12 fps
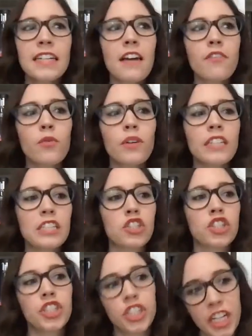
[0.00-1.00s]
he never
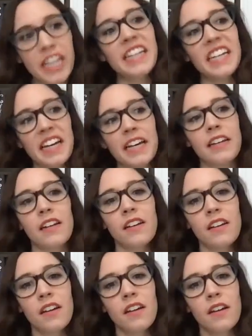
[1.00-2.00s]
really
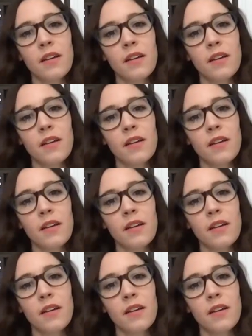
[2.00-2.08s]
cheated,